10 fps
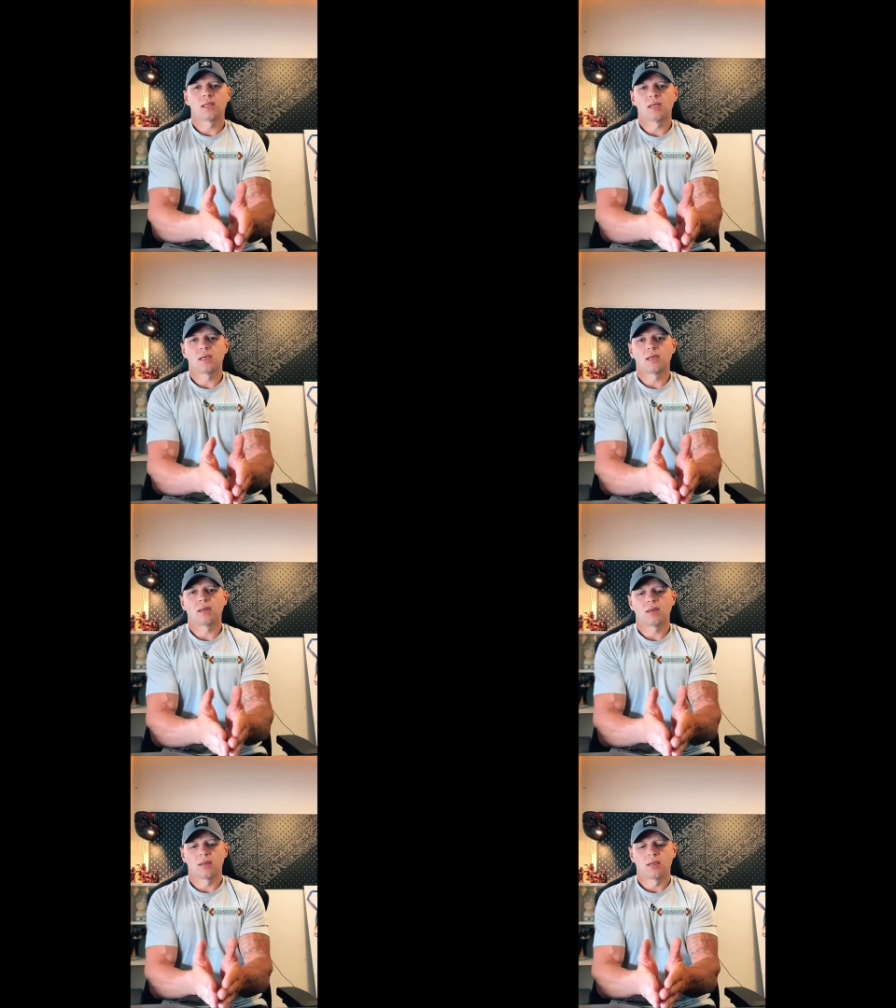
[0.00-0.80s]

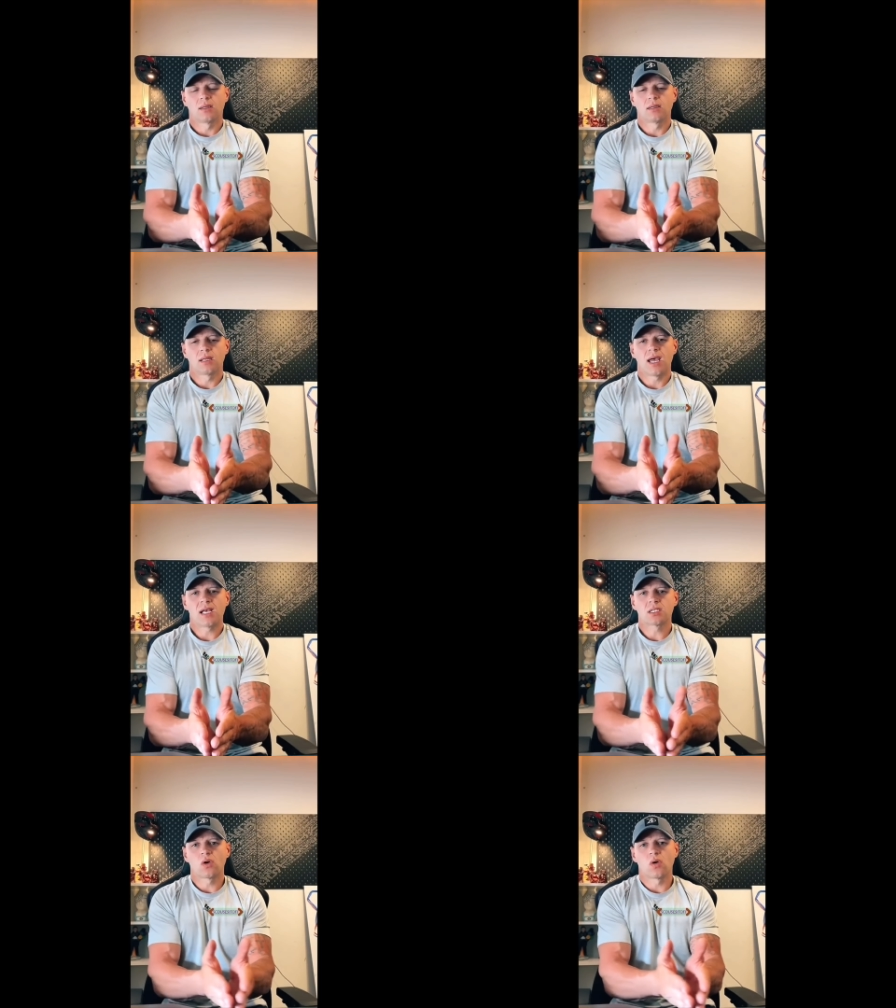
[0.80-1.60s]
The
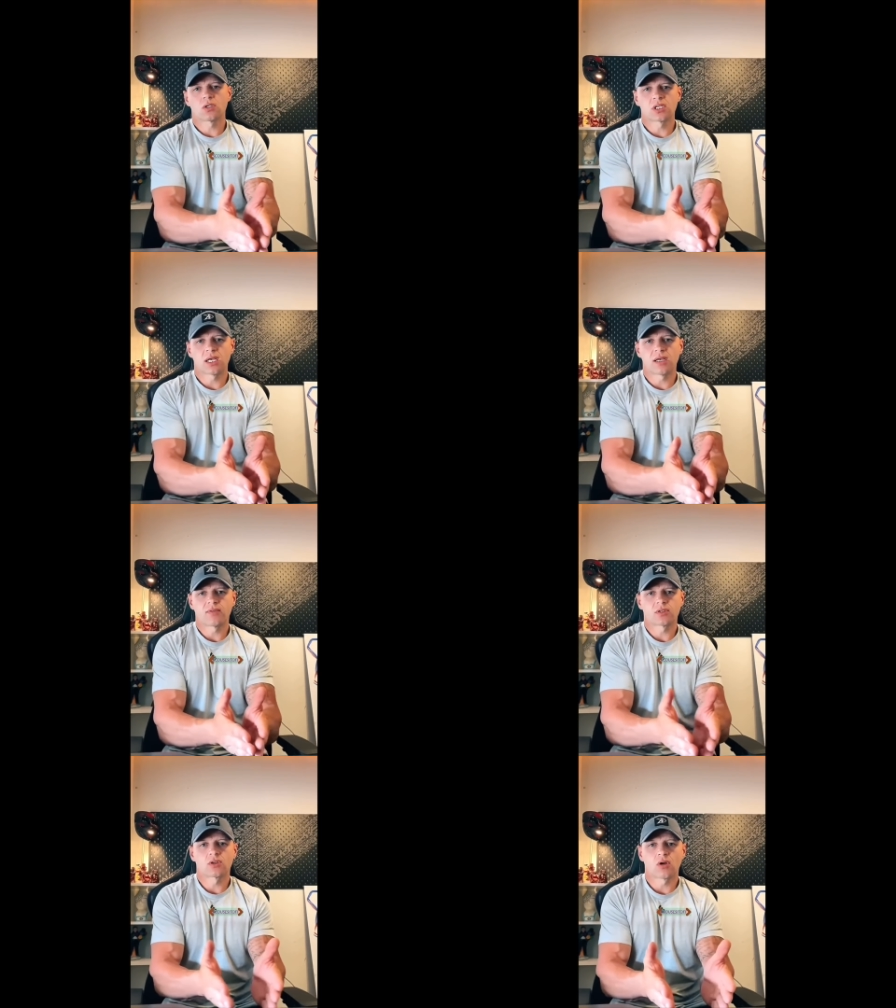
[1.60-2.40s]
escort
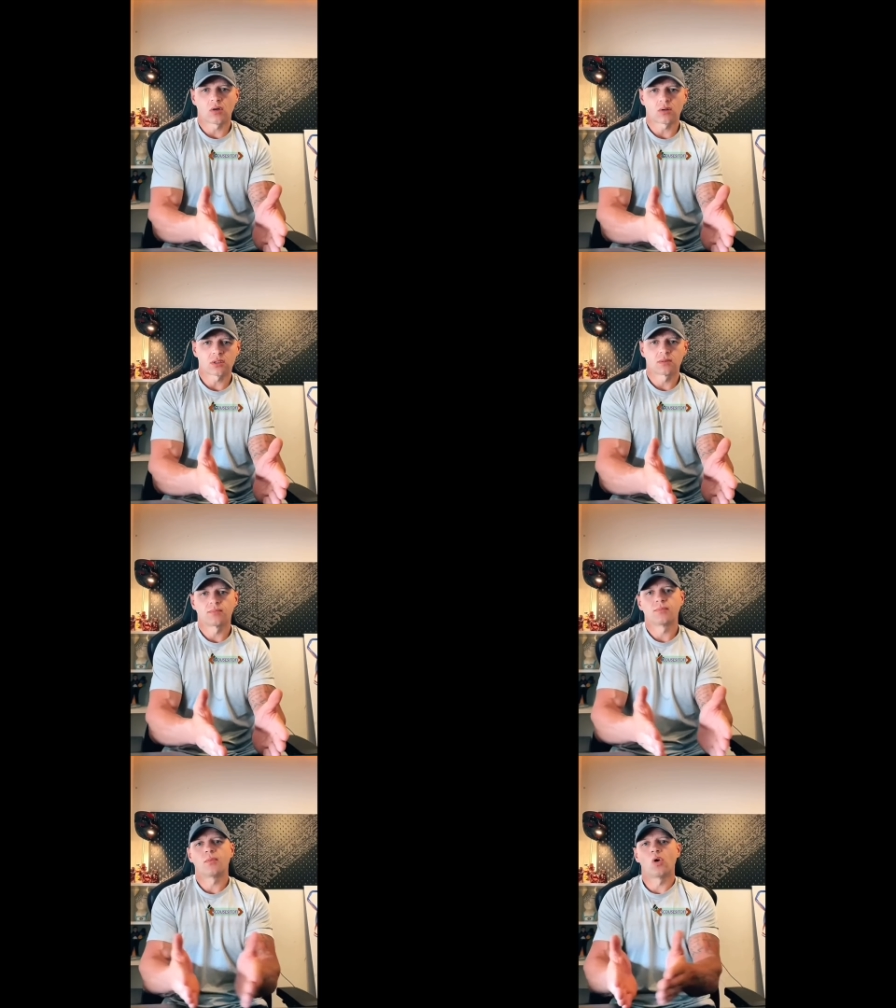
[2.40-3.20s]
service got,
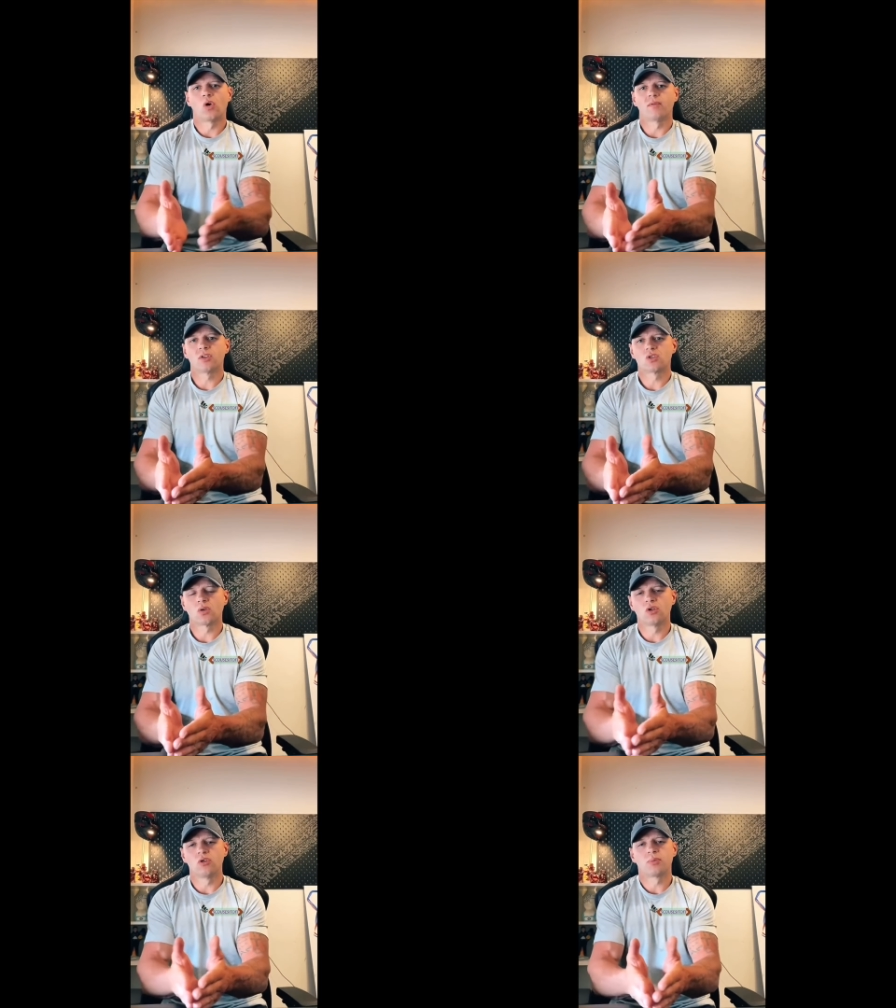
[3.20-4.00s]
all of a
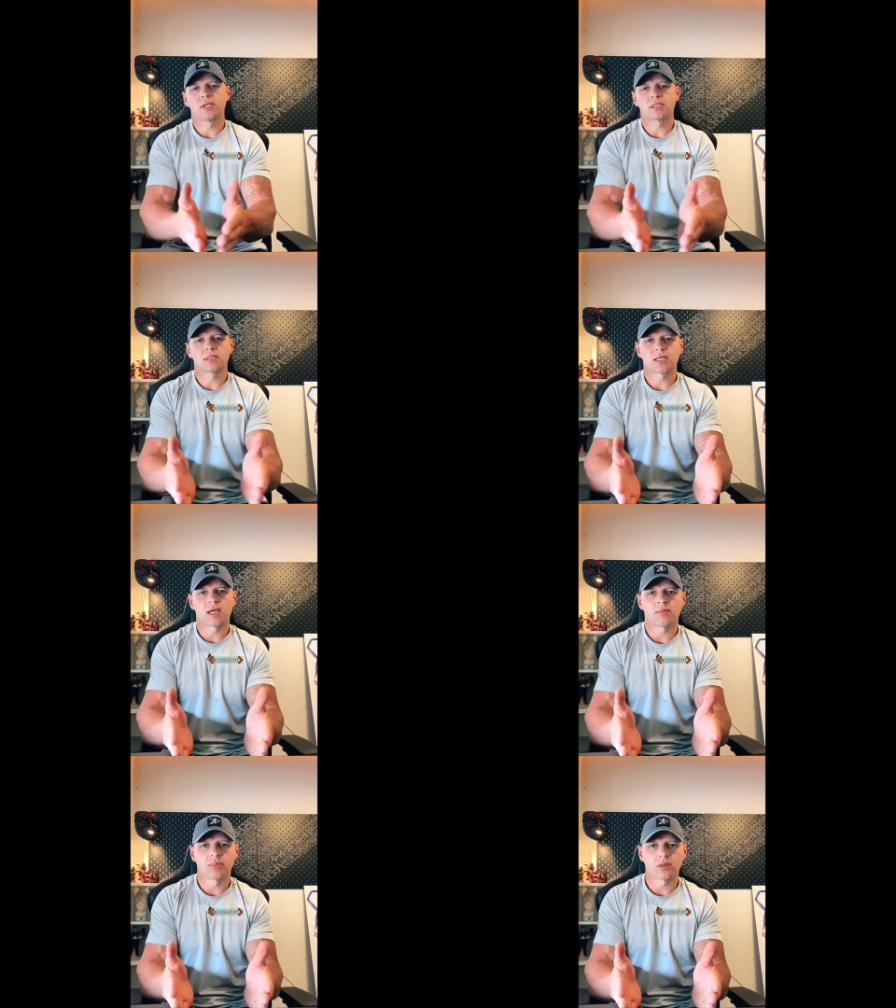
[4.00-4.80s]
sudden new prisons are
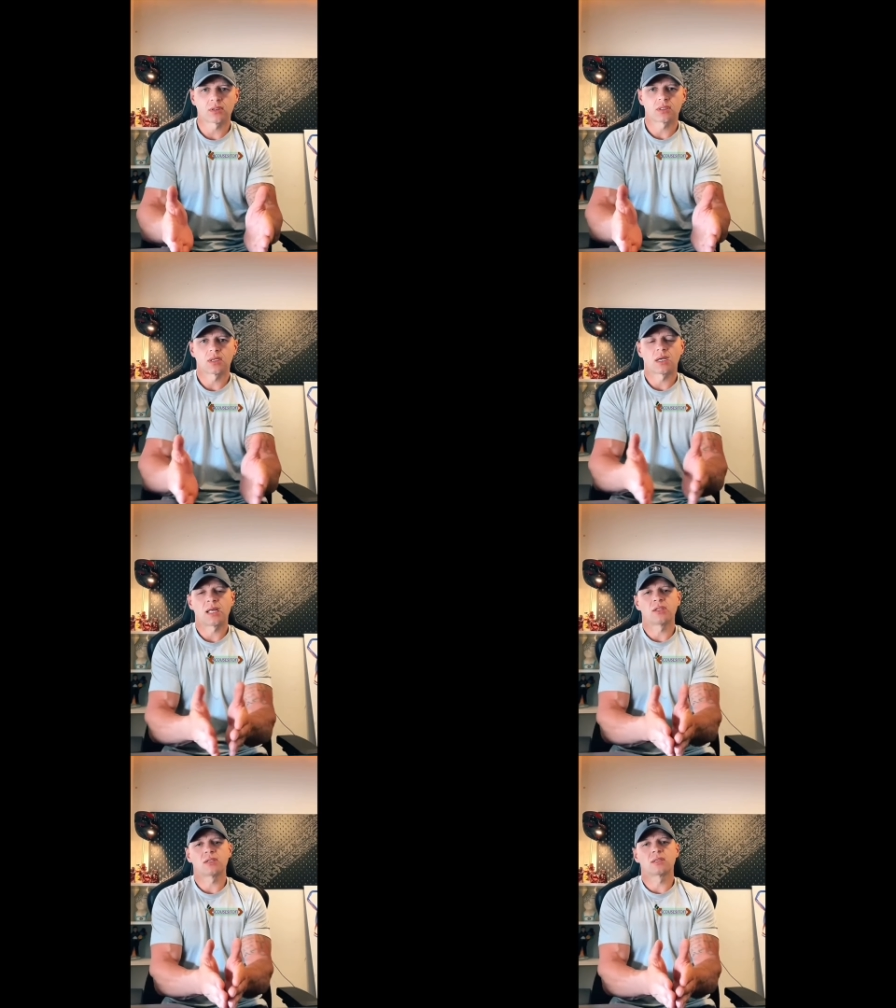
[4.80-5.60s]
getting built,
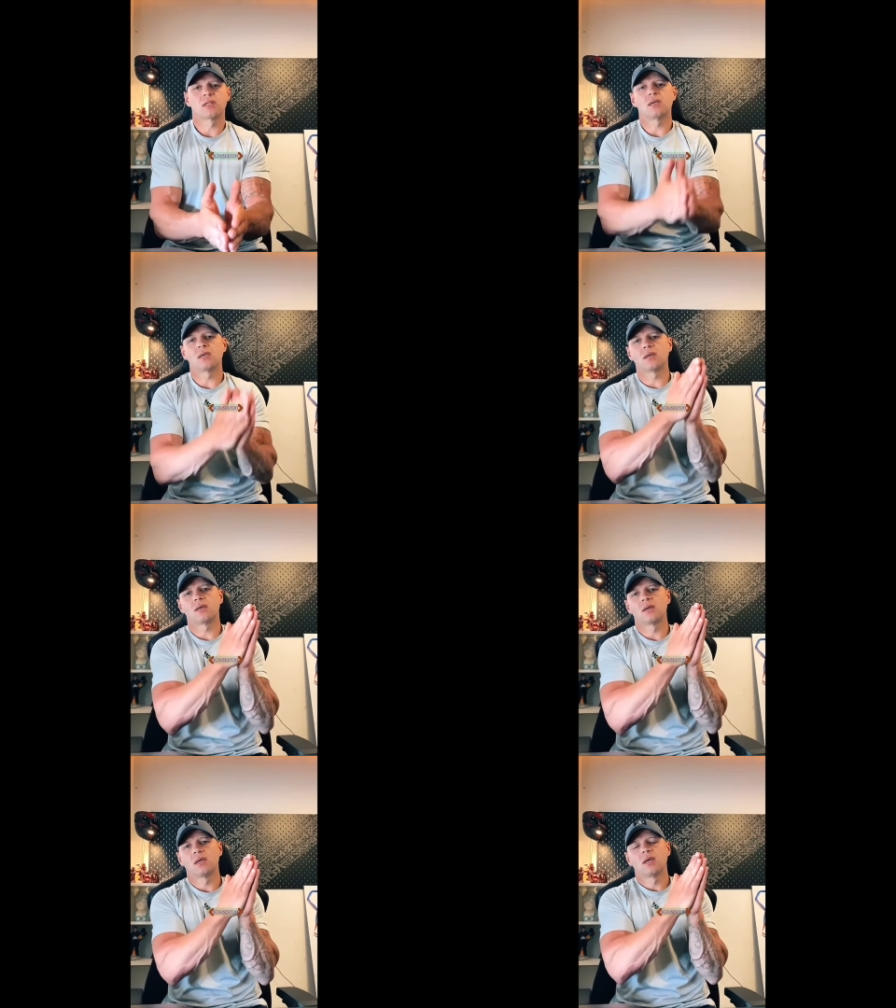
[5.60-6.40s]
and the